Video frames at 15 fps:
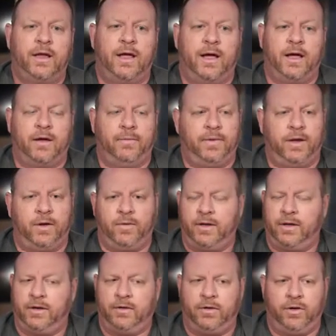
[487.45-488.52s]

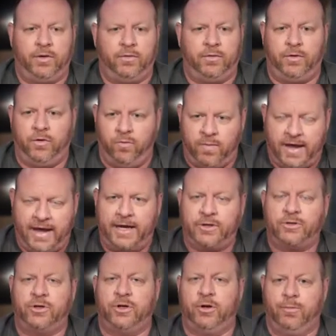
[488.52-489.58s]
You
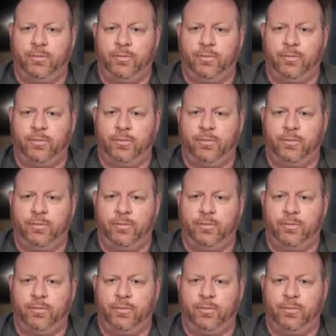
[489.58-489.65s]
mash and you